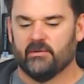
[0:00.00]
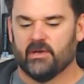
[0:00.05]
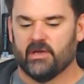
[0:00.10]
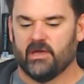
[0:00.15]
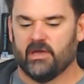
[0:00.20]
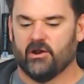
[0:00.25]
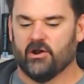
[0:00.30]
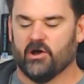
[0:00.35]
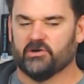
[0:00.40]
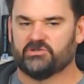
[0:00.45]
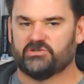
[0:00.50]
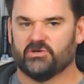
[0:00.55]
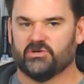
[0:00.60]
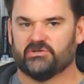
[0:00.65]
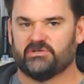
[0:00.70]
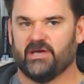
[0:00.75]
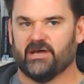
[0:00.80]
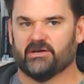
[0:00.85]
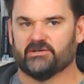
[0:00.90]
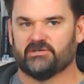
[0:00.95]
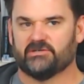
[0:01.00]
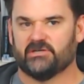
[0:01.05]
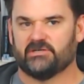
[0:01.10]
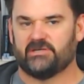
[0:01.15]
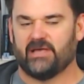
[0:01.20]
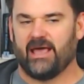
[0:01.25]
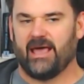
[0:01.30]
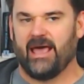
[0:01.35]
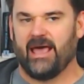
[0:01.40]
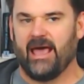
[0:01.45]
It also tells us
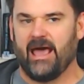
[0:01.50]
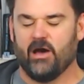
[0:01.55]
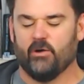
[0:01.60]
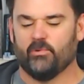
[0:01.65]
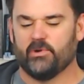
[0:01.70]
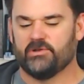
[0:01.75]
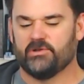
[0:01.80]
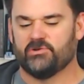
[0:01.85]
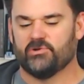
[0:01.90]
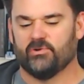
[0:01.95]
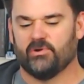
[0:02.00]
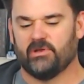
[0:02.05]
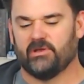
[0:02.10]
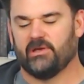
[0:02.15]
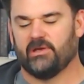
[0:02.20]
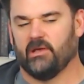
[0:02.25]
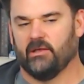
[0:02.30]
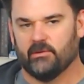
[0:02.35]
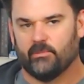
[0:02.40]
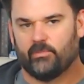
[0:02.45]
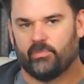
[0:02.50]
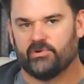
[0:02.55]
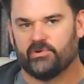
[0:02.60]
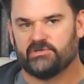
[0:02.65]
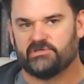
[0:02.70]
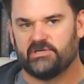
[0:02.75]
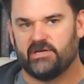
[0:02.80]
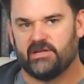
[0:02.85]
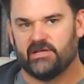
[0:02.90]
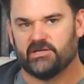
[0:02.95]
how we do it. In the
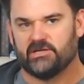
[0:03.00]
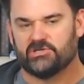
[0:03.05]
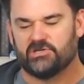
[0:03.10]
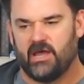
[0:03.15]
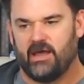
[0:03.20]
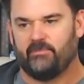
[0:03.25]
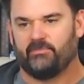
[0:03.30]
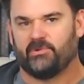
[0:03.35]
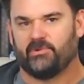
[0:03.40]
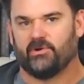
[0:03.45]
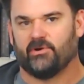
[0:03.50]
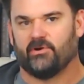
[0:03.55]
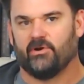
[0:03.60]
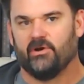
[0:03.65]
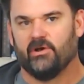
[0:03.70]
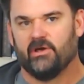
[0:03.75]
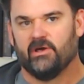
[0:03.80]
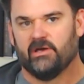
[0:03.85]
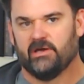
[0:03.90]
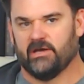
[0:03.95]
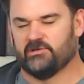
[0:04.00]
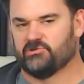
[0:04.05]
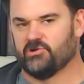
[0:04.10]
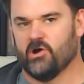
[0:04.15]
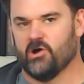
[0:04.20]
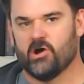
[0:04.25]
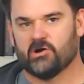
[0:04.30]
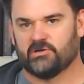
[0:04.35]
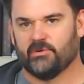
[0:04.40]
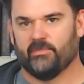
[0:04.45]
preceding chapter, it
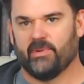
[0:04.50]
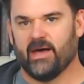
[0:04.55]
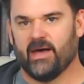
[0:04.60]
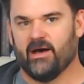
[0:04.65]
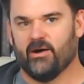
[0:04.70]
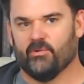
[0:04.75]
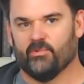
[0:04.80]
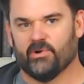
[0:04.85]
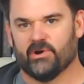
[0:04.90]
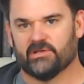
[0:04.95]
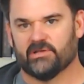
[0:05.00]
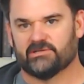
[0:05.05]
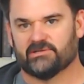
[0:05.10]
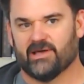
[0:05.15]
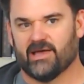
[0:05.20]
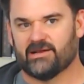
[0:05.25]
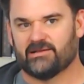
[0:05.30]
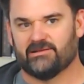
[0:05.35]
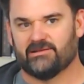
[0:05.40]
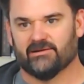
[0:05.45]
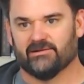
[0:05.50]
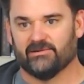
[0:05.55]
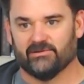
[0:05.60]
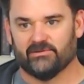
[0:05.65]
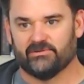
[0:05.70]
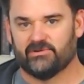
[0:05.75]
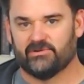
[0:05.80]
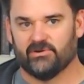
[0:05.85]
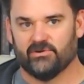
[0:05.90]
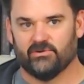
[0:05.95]
talked about what it's like to
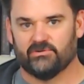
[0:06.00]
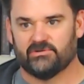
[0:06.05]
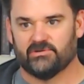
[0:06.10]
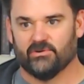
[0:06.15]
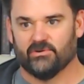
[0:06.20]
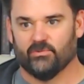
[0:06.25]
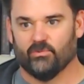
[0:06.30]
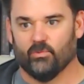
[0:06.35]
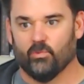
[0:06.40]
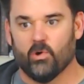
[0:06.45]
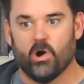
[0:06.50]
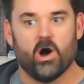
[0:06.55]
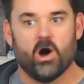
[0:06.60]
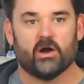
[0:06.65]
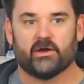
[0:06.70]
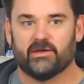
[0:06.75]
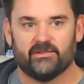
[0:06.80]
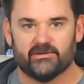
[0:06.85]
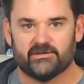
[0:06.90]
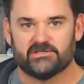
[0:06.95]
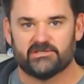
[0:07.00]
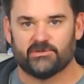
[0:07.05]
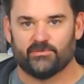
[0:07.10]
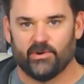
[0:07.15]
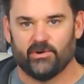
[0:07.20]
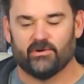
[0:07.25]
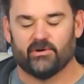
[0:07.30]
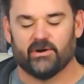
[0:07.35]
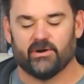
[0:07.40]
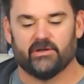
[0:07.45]
walk in the
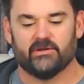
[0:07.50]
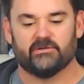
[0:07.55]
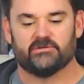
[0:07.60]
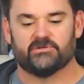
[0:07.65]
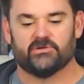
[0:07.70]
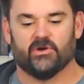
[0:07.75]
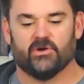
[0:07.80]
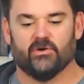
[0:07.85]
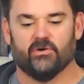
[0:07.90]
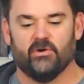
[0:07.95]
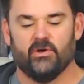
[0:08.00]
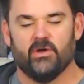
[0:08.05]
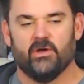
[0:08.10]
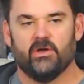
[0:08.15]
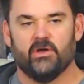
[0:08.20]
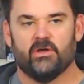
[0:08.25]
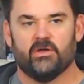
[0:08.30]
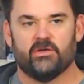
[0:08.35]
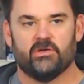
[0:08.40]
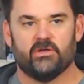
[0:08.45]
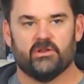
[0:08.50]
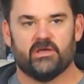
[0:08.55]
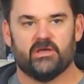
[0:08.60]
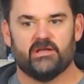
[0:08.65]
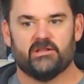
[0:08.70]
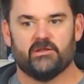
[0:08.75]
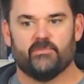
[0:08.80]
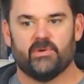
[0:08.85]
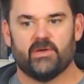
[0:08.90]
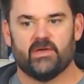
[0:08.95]
Spirit. So you
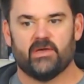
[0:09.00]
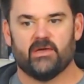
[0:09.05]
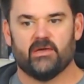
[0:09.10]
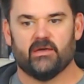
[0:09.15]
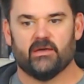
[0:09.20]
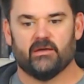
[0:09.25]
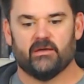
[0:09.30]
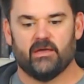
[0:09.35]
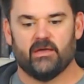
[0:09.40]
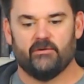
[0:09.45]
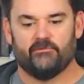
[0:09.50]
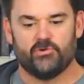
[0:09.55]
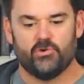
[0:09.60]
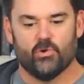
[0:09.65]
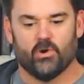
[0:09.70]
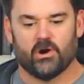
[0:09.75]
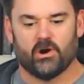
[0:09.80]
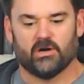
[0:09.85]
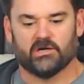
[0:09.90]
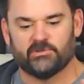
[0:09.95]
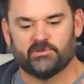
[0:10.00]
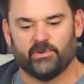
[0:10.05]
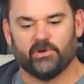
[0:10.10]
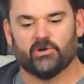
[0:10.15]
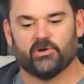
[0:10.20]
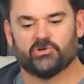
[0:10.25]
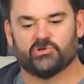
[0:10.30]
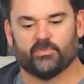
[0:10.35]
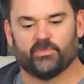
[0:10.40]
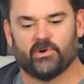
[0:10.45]
need to be, if you are a
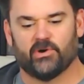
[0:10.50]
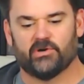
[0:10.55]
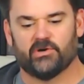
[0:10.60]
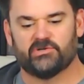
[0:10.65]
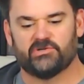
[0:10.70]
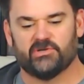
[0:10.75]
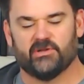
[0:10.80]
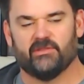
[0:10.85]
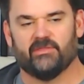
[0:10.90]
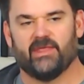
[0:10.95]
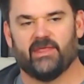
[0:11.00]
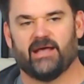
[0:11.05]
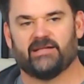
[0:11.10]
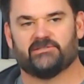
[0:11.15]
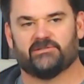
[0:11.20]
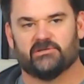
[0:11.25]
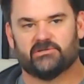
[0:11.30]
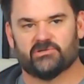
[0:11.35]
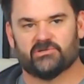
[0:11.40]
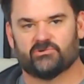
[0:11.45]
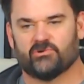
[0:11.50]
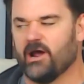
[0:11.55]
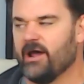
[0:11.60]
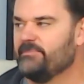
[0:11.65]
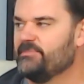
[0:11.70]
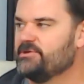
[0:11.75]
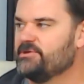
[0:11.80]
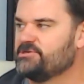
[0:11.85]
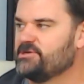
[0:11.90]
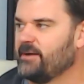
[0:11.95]
spiritual person, that's
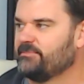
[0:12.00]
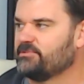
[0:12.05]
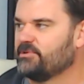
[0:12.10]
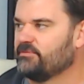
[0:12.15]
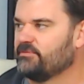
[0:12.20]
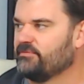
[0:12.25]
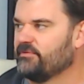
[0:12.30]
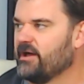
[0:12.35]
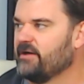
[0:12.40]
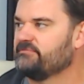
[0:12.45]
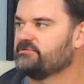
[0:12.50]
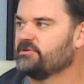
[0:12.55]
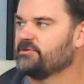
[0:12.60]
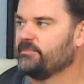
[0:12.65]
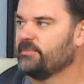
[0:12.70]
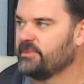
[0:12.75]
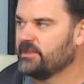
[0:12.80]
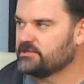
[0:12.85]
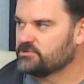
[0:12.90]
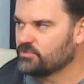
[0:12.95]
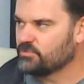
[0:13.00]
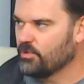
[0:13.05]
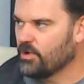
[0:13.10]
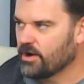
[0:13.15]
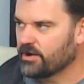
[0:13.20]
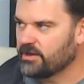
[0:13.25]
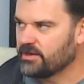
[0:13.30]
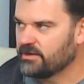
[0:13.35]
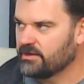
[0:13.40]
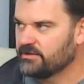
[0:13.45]
described in chapter 5, somebody that's
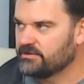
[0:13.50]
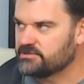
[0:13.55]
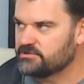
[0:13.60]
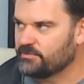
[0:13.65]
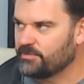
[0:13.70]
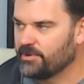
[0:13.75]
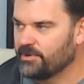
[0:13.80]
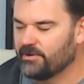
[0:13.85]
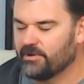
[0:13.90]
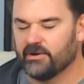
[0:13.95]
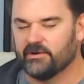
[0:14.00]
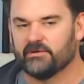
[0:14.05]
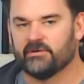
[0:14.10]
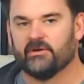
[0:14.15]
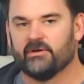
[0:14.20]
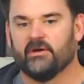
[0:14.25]
walking in the Spirit.